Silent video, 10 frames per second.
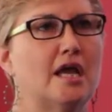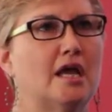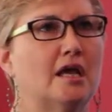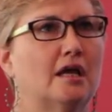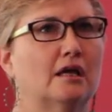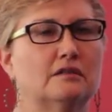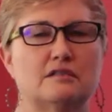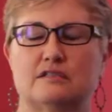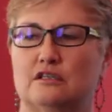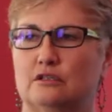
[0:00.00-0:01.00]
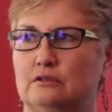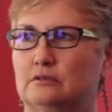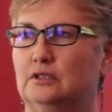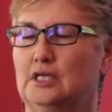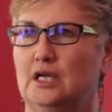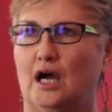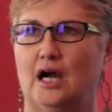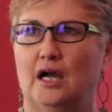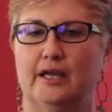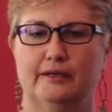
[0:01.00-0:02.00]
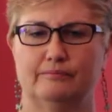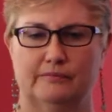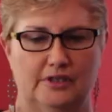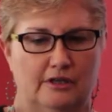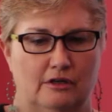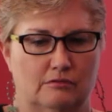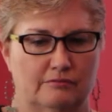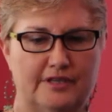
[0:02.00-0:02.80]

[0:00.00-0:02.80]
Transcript: And so I'm, you know,